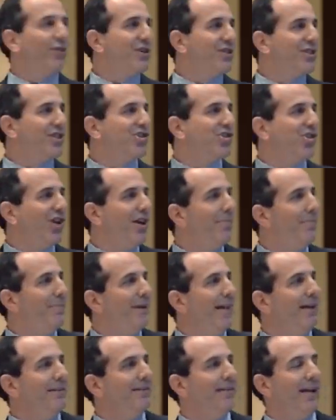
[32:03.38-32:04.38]
versus gym,
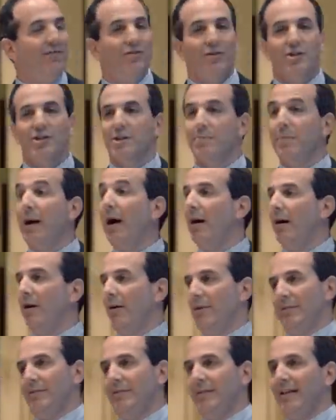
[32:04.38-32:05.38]
nail tech versus spa.
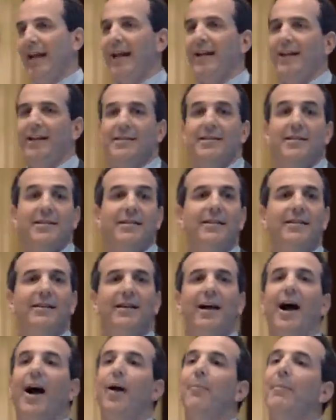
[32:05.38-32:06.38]
Oh, ladies,
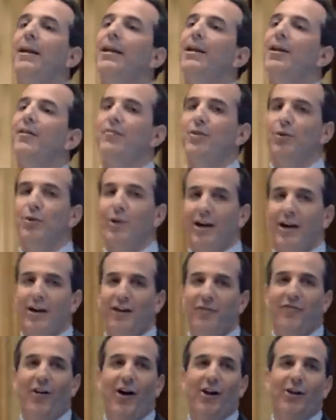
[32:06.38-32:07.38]
how many of you are
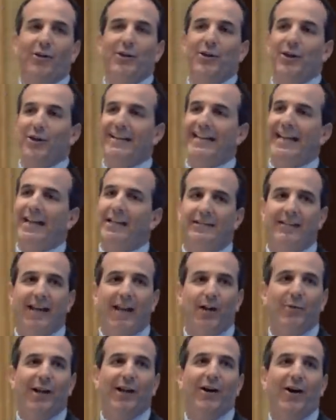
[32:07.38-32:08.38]
gonna follow your nail
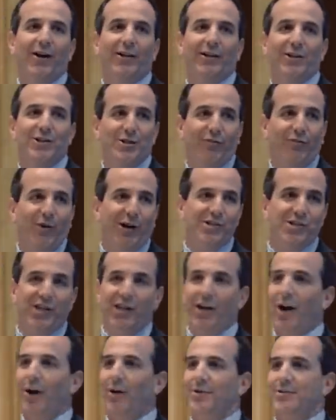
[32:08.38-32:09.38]
tech regardless of where she
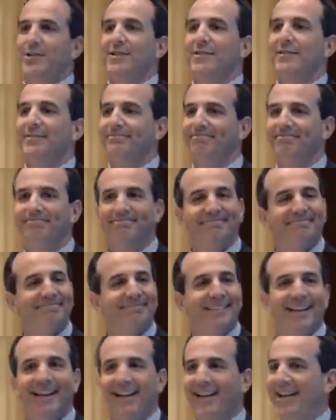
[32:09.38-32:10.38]
goes?
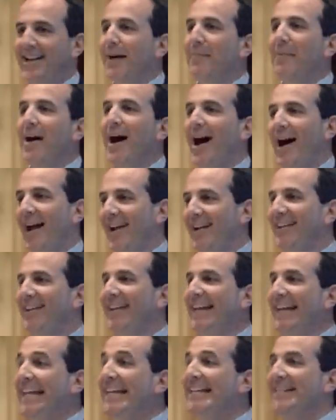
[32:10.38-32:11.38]
Come
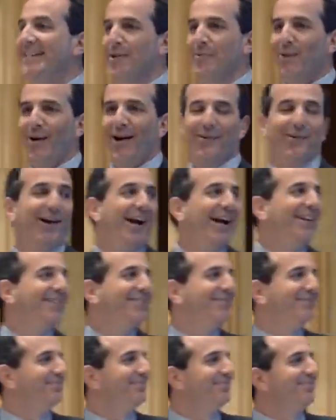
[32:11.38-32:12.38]
on, easy one,
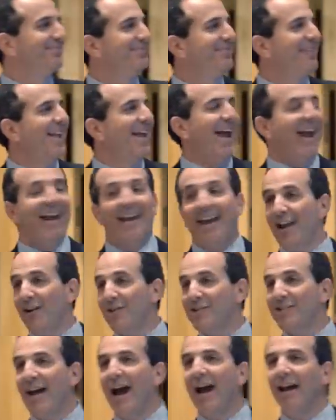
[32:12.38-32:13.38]
right? And
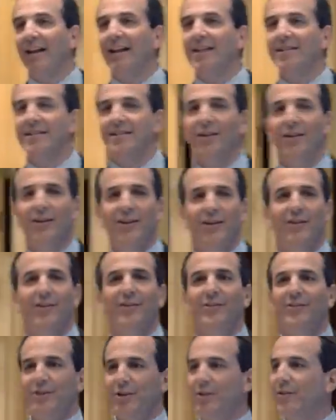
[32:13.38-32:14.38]

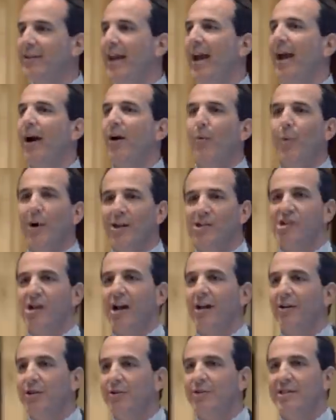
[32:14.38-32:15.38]
hairstylist? Do you care what
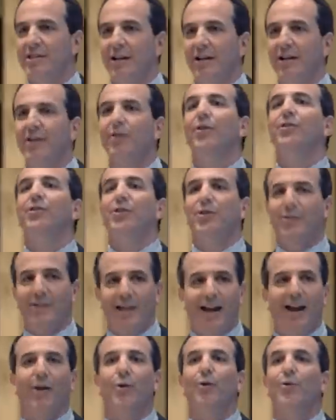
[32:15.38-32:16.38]
chair you sit in, or do you
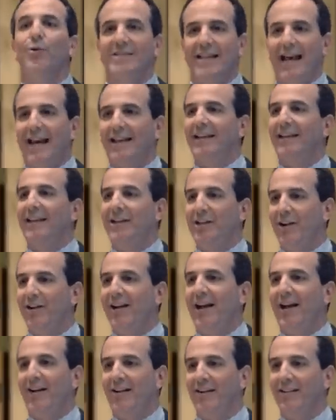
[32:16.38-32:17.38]
care who's handling your
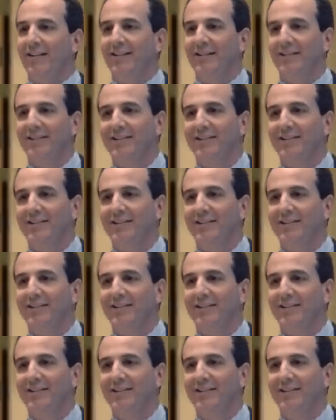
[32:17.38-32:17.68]
hair?